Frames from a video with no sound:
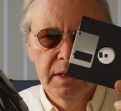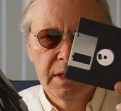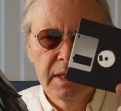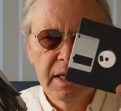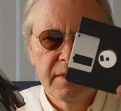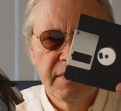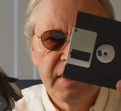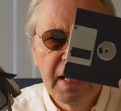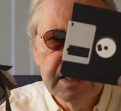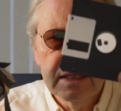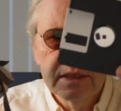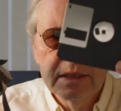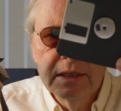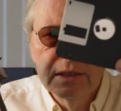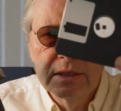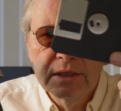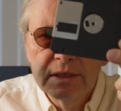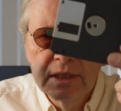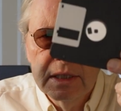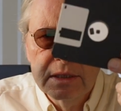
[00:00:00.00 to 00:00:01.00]
And that,
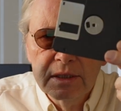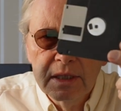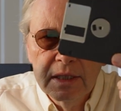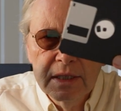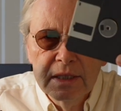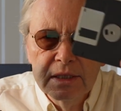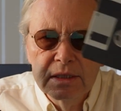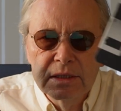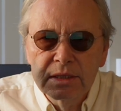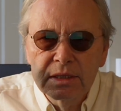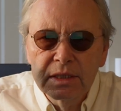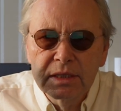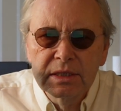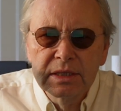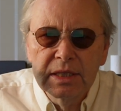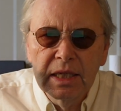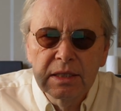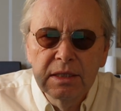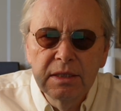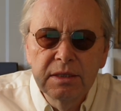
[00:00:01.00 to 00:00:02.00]
incidentally, is
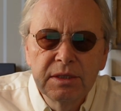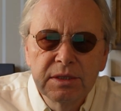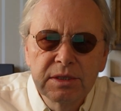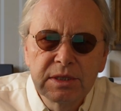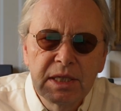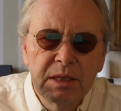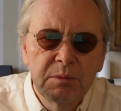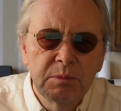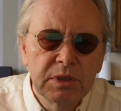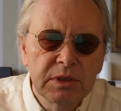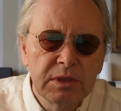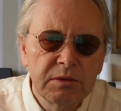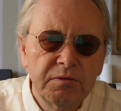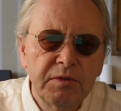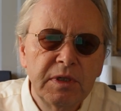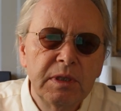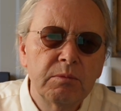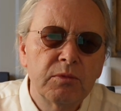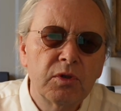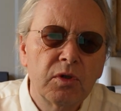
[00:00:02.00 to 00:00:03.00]
exactly the same as a
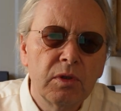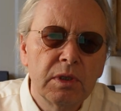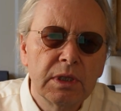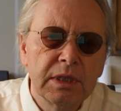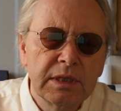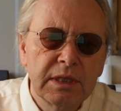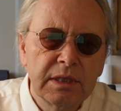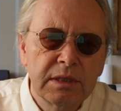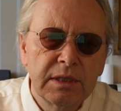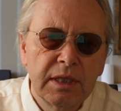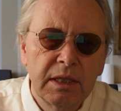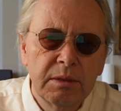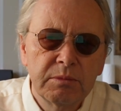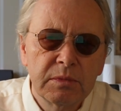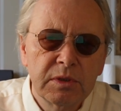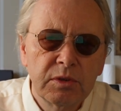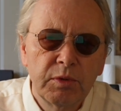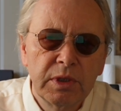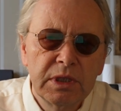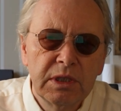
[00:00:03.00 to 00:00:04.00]
film roll at that time,
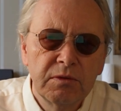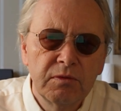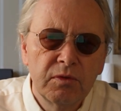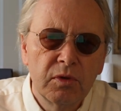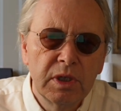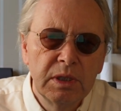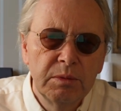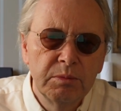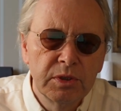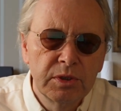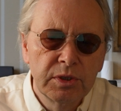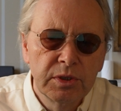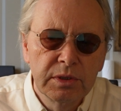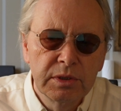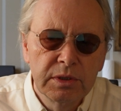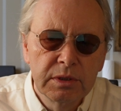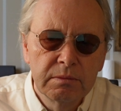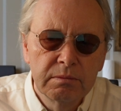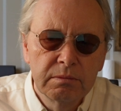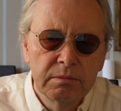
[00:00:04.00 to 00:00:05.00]
24
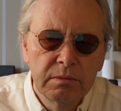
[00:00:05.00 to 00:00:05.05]
images.